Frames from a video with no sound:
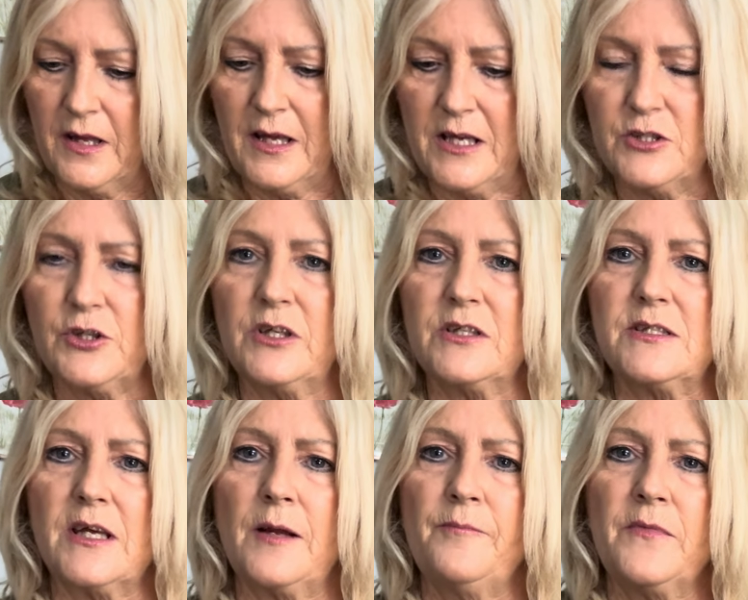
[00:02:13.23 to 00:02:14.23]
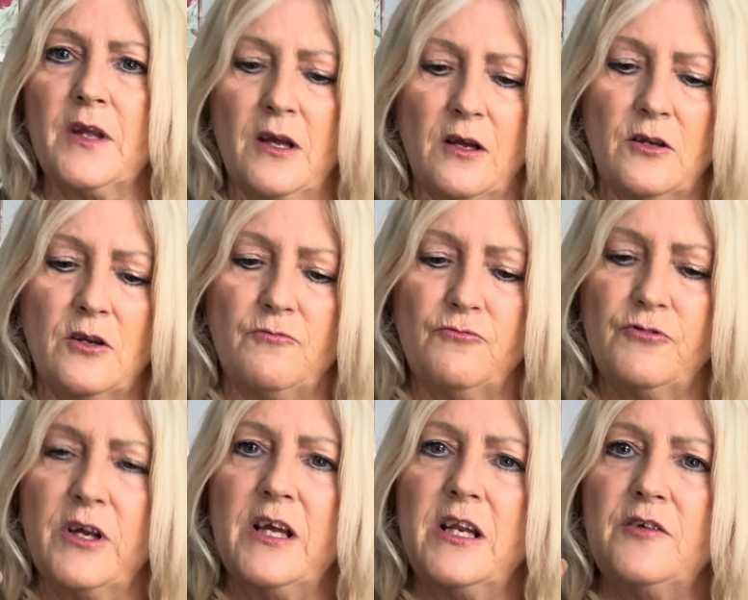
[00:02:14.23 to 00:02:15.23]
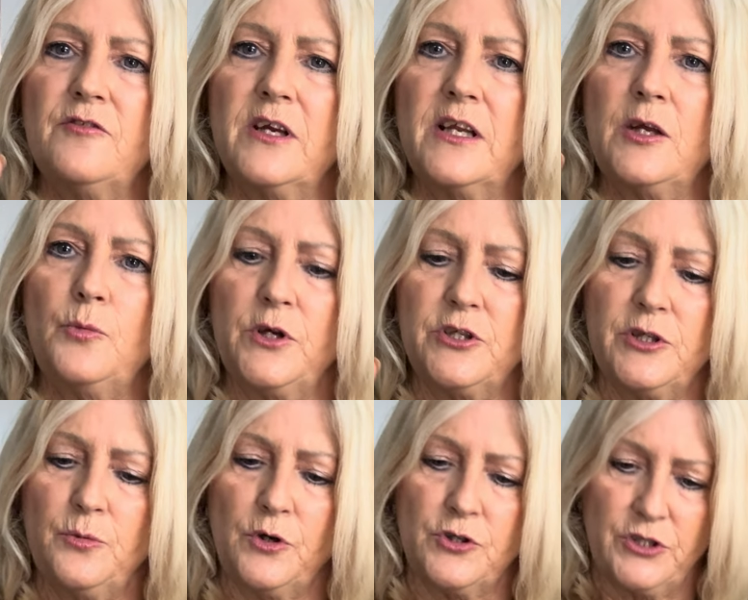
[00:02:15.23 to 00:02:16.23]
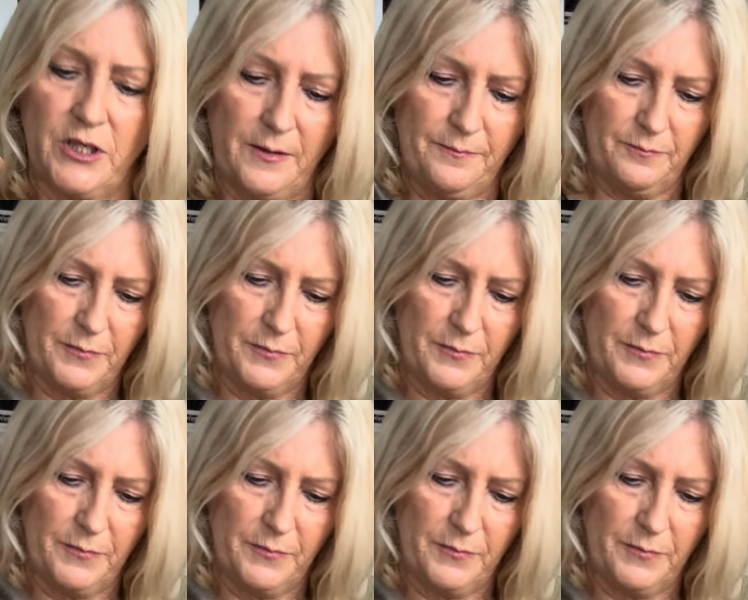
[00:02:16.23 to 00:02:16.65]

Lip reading: as you can see, really, really wishy-washy,